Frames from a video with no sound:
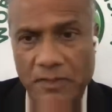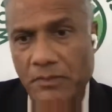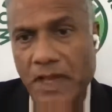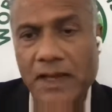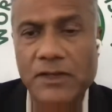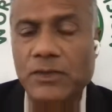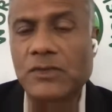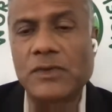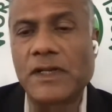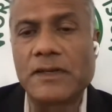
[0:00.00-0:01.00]
man
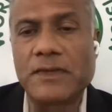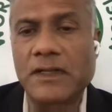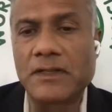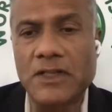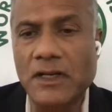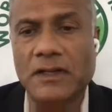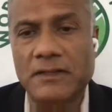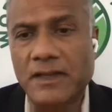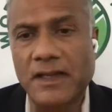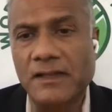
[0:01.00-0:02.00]
used to live in a
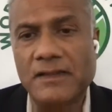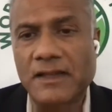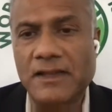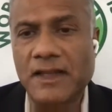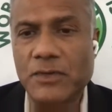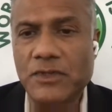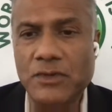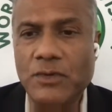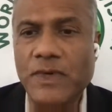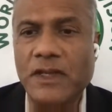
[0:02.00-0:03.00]
jungle, and there was
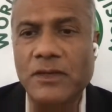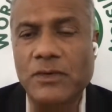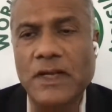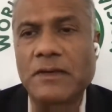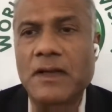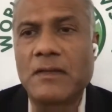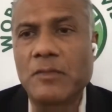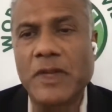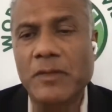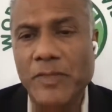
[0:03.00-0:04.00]
no way he could have
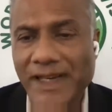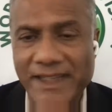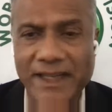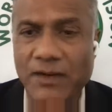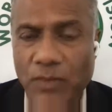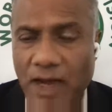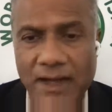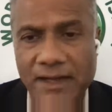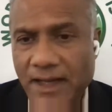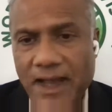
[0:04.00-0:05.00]
been milking a
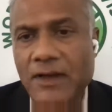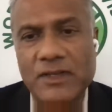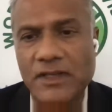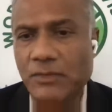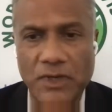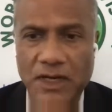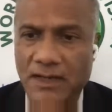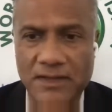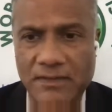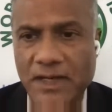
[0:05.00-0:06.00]
wild cows. He would
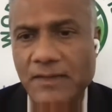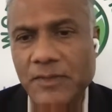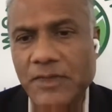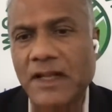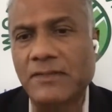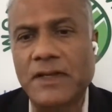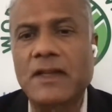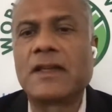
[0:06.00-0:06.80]
not survive himself.